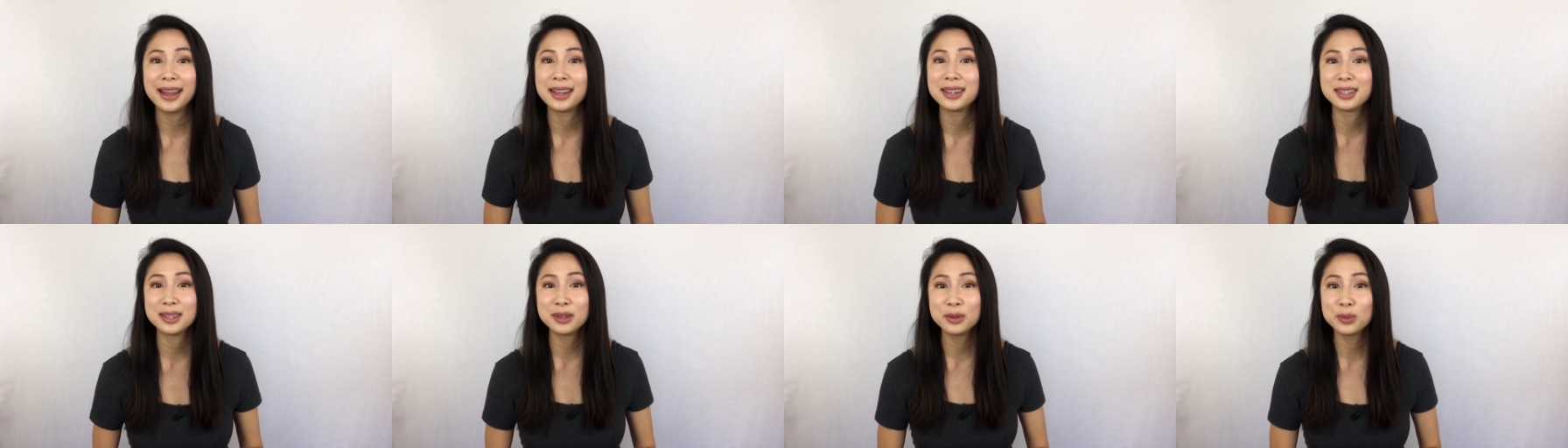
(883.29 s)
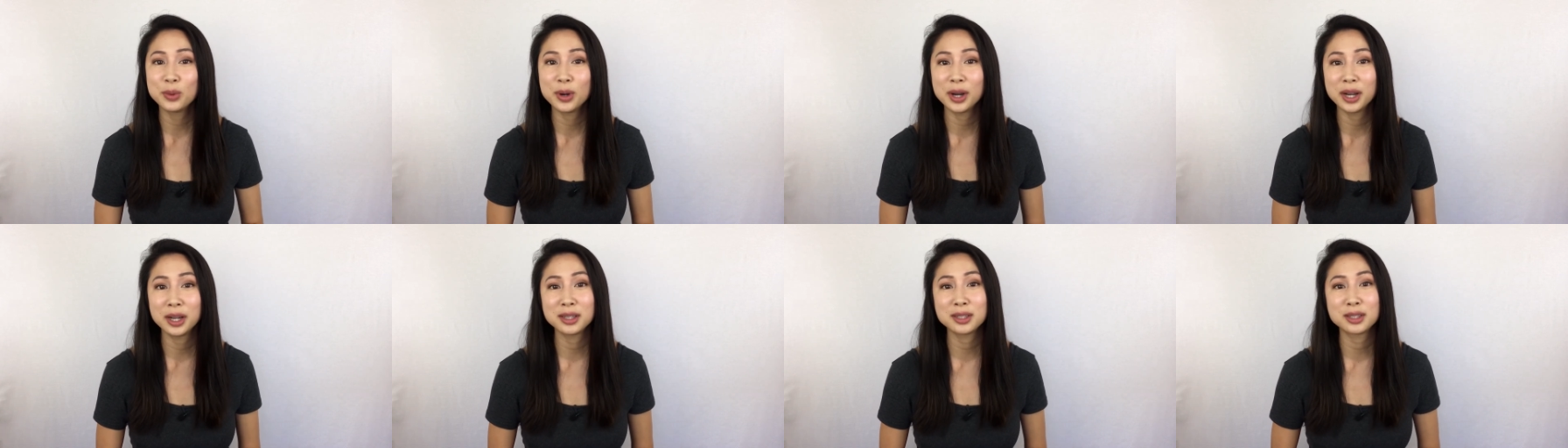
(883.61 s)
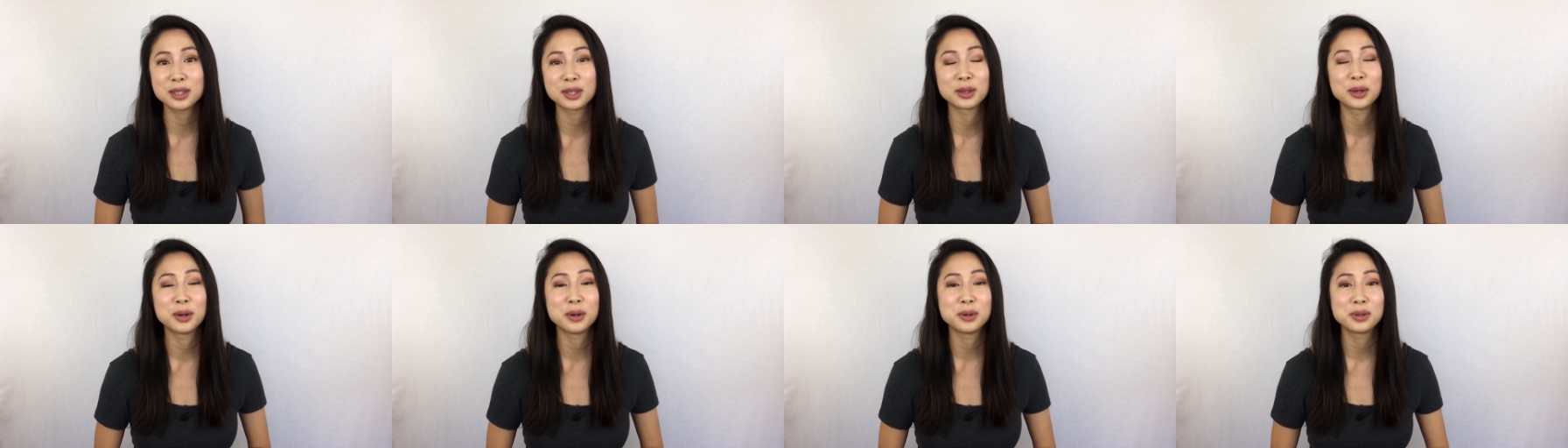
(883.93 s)
I didn't want
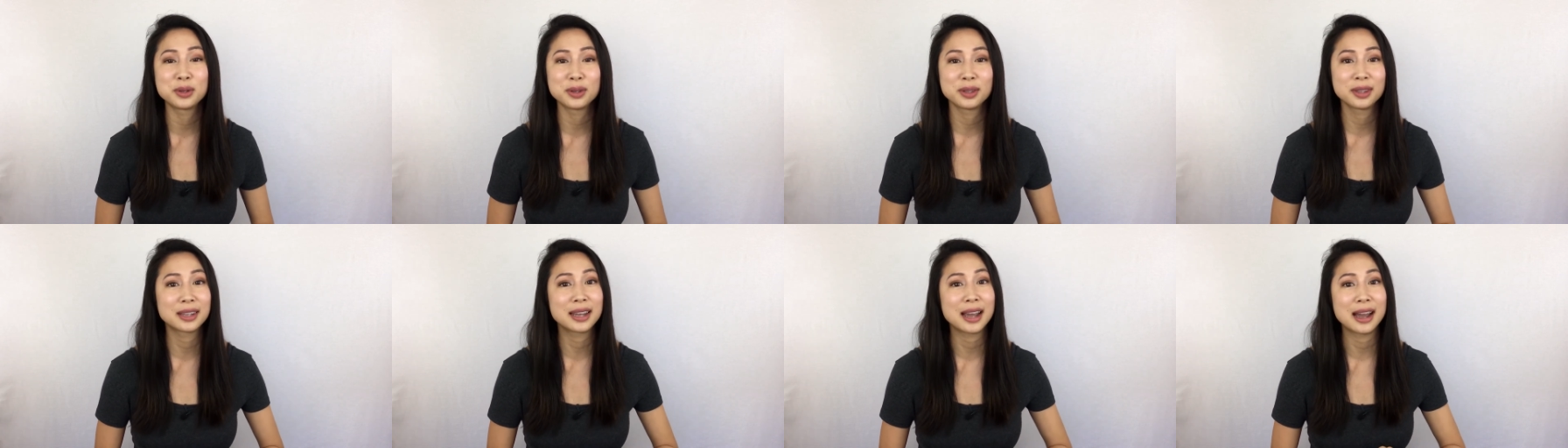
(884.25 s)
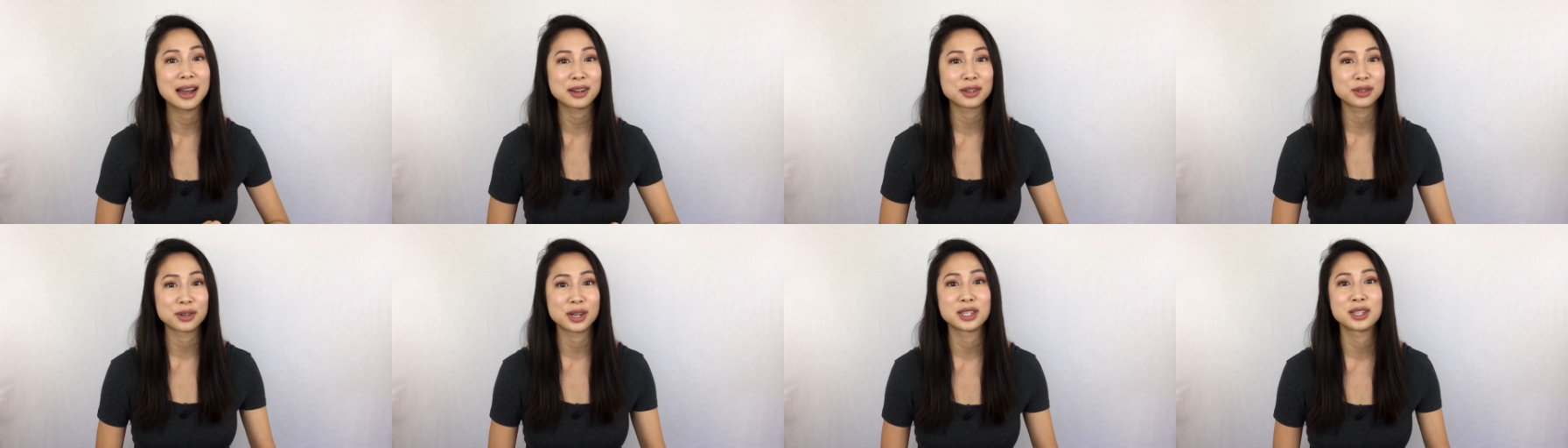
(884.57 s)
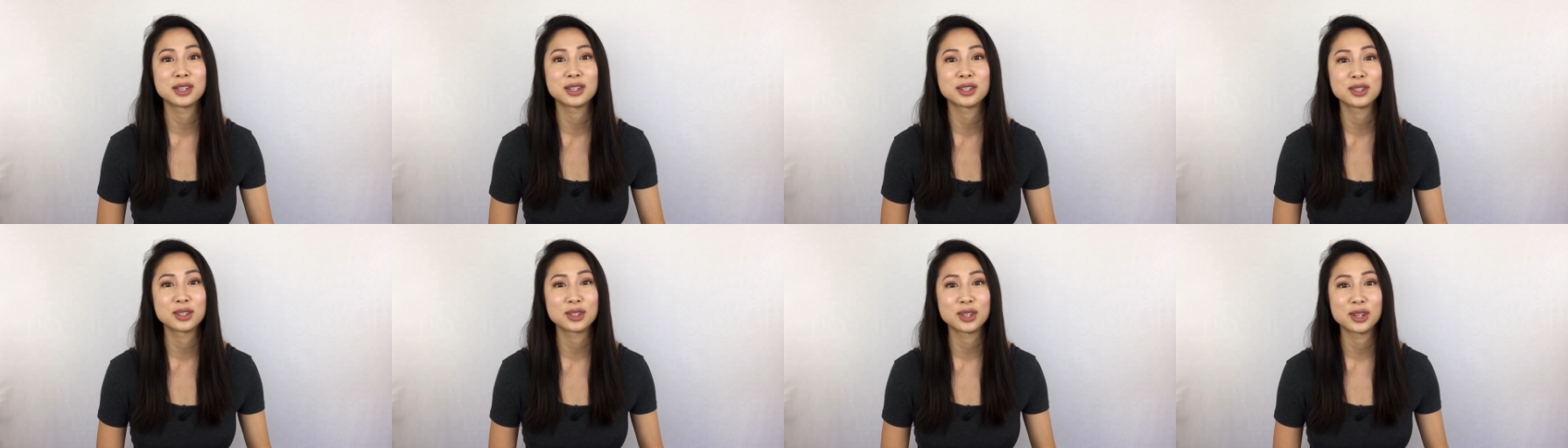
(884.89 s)
to go to the cash
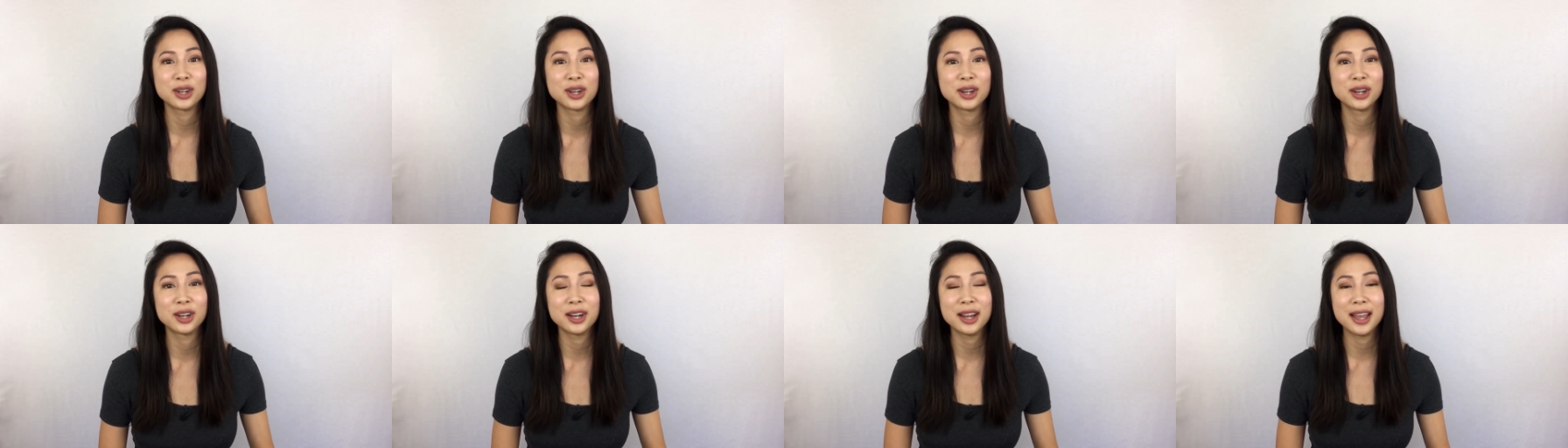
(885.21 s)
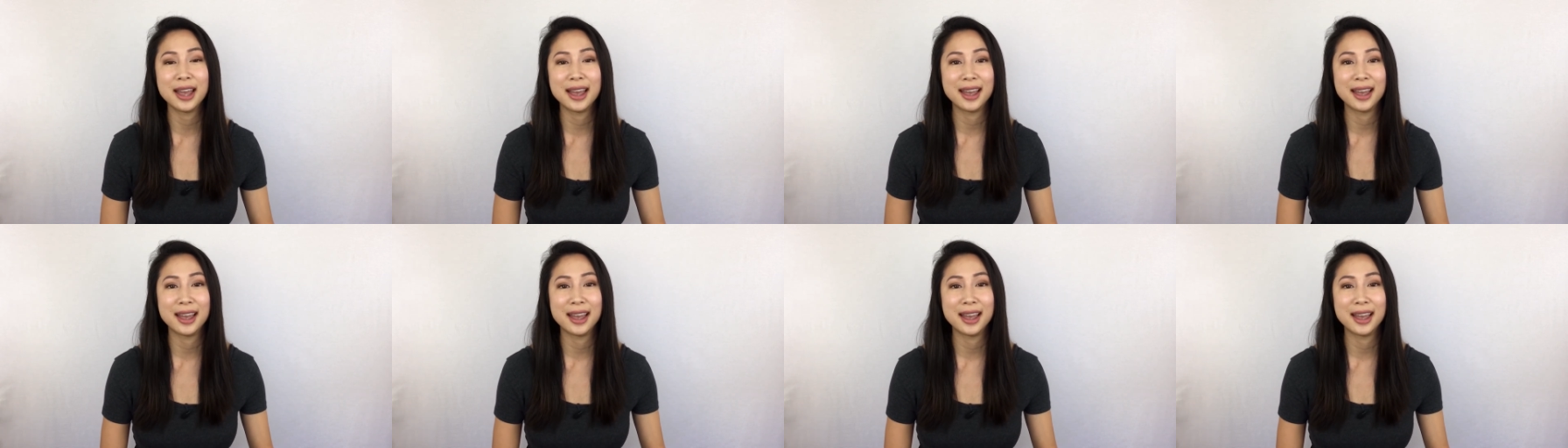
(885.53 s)
register